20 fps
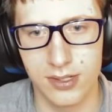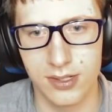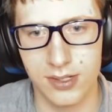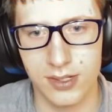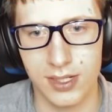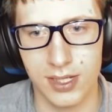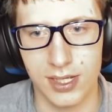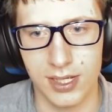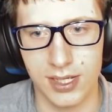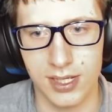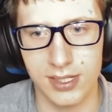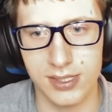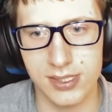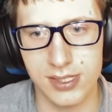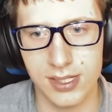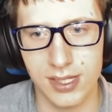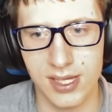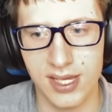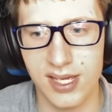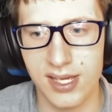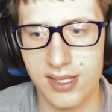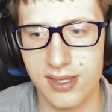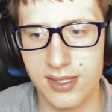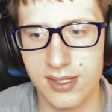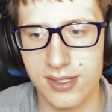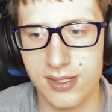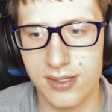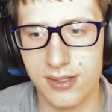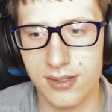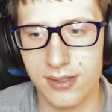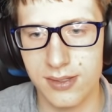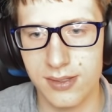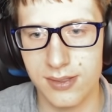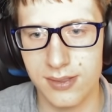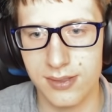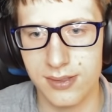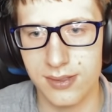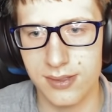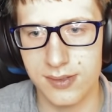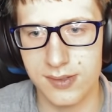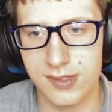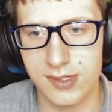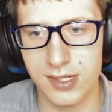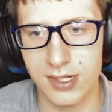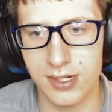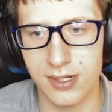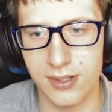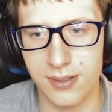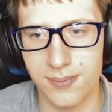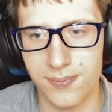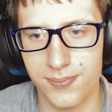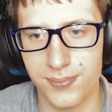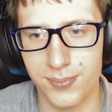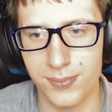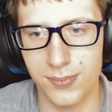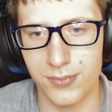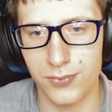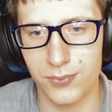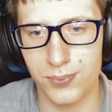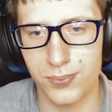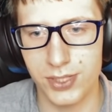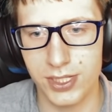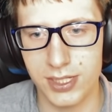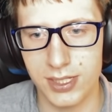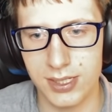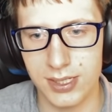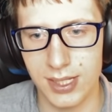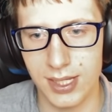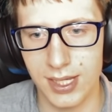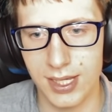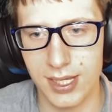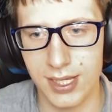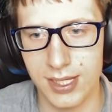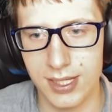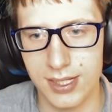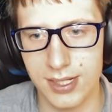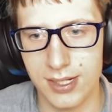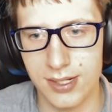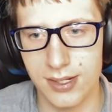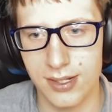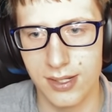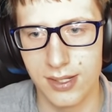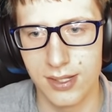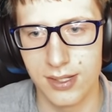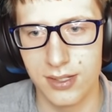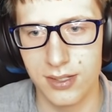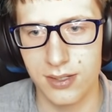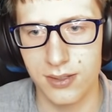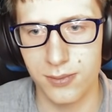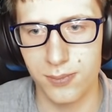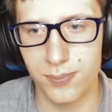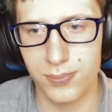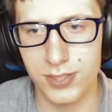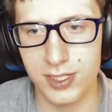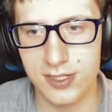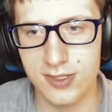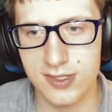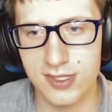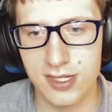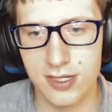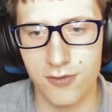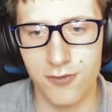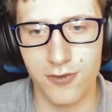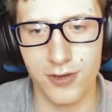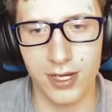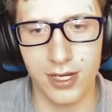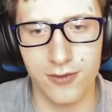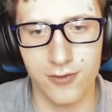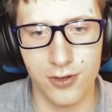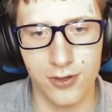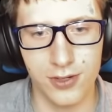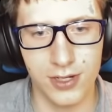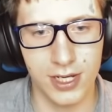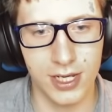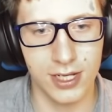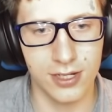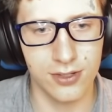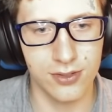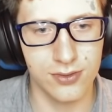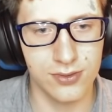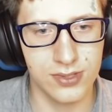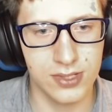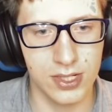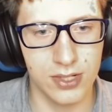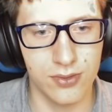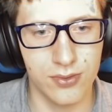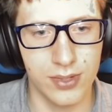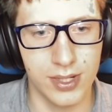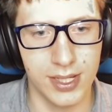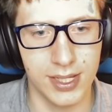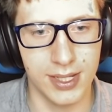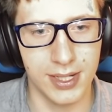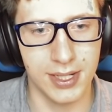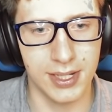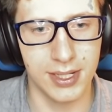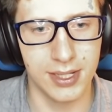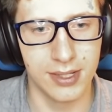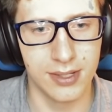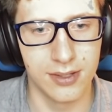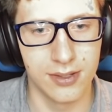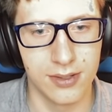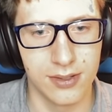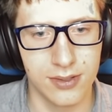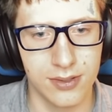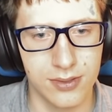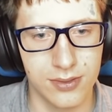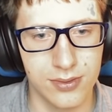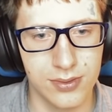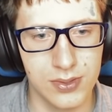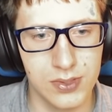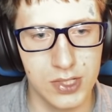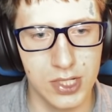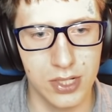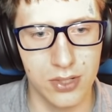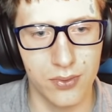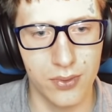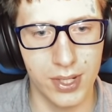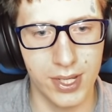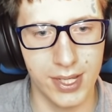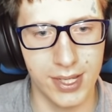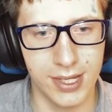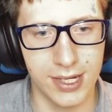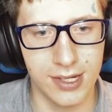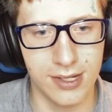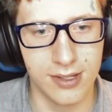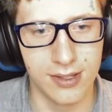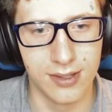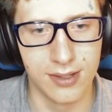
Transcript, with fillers: Okay, Halley, Haley is gonna be hitting BZ509. Who's gonna win? Who's gonna win?